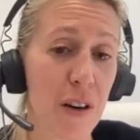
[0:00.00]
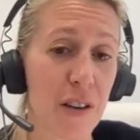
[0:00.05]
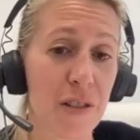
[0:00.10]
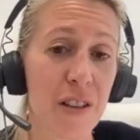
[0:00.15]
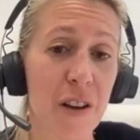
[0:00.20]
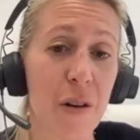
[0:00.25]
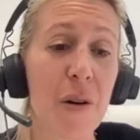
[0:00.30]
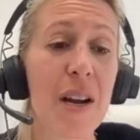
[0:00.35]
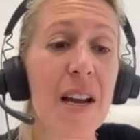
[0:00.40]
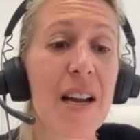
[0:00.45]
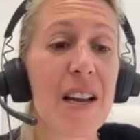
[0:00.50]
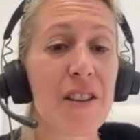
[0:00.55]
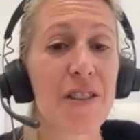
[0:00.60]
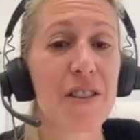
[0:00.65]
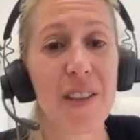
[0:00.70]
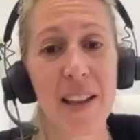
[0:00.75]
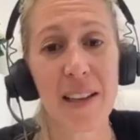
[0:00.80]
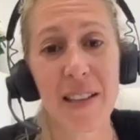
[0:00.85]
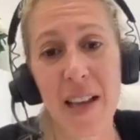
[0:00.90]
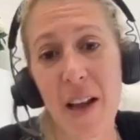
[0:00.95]
So, so
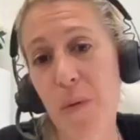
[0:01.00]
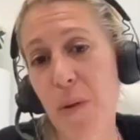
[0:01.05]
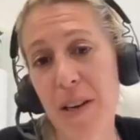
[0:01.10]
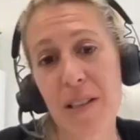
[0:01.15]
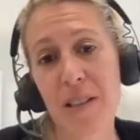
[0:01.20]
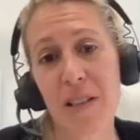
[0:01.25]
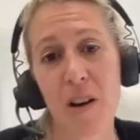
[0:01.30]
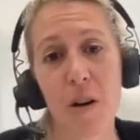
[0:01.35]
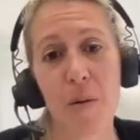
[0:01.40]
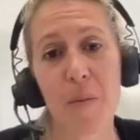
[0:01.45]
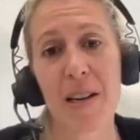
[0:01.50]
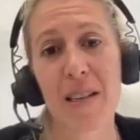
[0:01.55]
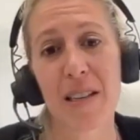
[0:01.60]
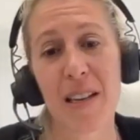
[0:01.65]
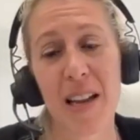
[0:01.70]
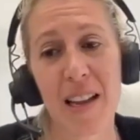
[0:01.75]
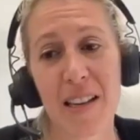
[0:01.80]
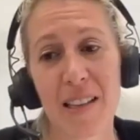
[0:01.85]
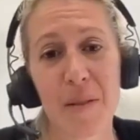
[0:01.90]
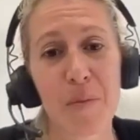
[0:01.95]
that's how I start my
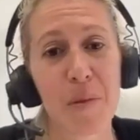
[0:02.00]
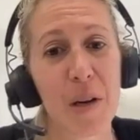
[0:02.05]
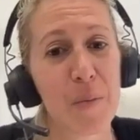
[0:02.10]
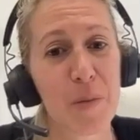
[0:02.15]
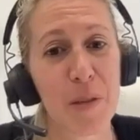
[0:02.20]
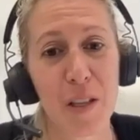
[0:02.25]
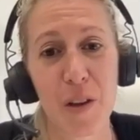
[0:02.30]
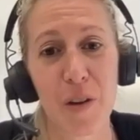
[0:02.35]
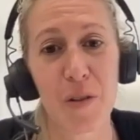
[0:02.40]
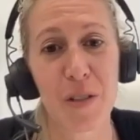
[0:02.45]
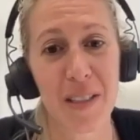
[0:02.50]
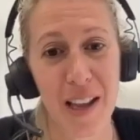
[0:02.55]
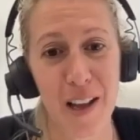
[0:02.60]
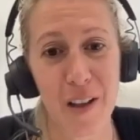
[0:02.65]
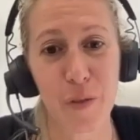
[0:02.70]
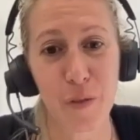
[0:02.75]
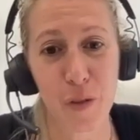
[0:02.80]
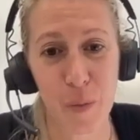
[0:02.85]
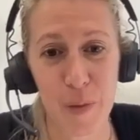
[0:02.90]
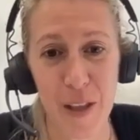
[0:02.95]
day. Sometimes it goes
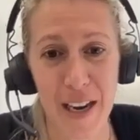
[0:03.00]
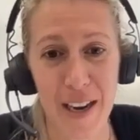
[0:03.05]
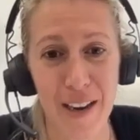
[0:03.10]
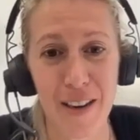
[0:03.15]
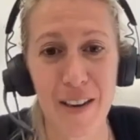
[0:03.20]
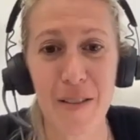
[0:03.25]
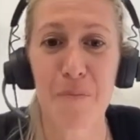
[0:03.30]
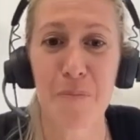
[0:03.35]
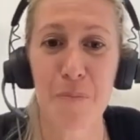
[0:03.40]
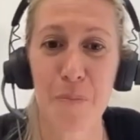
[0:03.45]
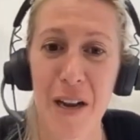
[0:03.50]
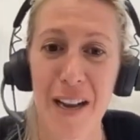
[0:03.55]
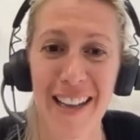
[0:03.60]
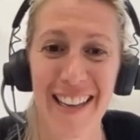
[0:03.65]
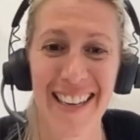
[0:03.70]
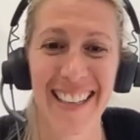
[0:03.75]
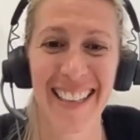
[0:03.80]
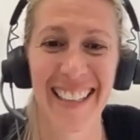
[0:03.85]
south from there, but